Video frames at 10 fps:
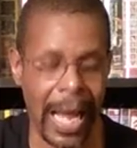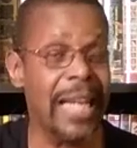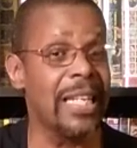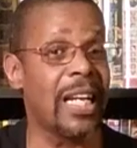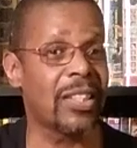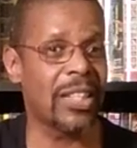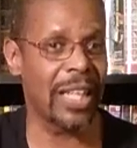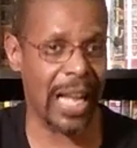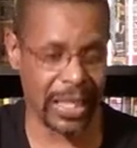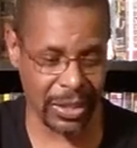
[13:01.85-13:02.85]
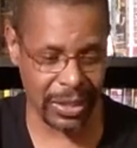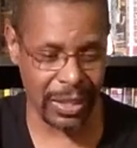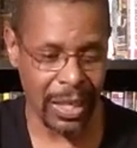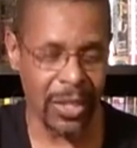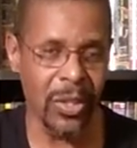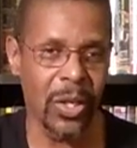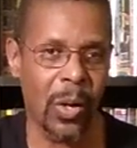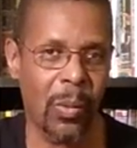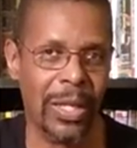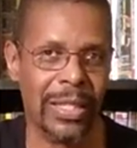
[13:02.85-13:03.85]
AES collection,
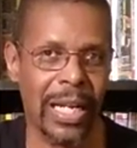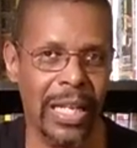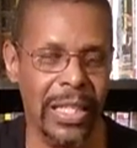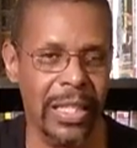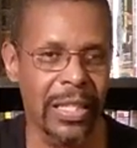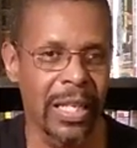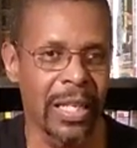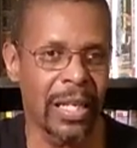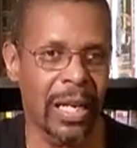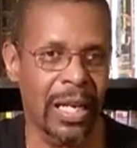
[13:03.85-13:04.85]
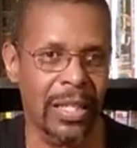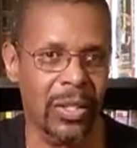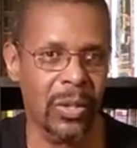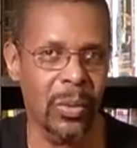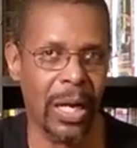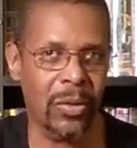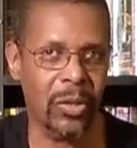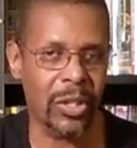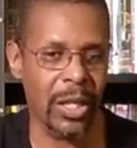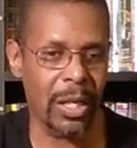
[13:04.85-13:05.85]
once I hit the
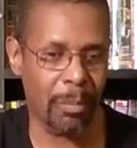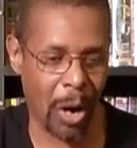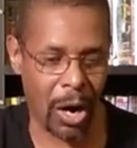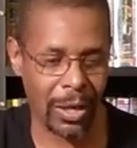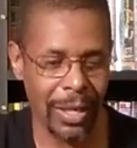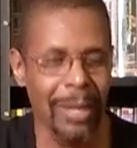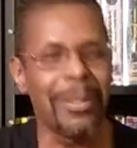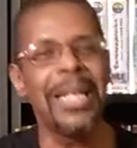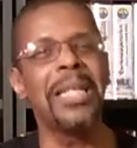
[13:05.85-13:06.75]
200 sub mark. But